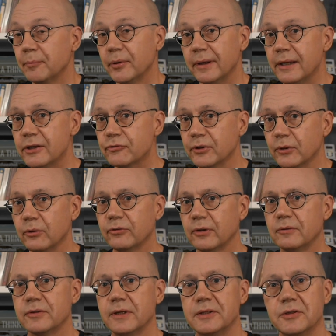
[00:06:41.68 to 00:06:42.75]
But history
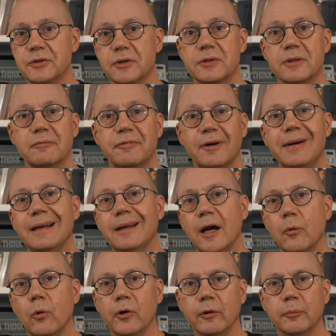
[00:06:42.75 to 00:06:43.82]
also teaches us that very
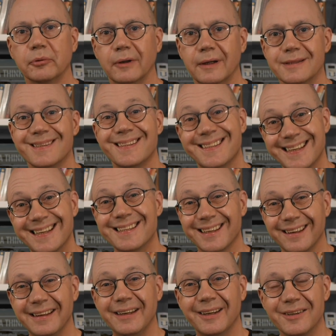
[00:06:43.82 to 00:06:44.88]
low oil prices tend
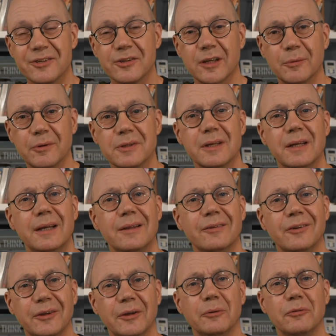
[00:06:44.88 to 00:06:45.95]
to lead consumers
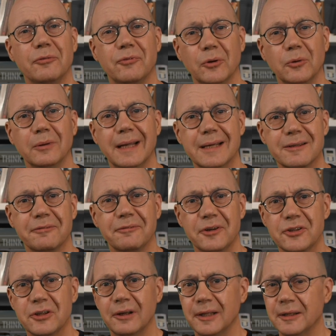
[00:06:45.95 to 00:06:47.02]
to use fuel less
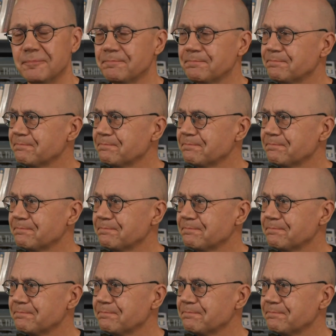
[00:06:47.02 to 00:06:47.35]
efficiently.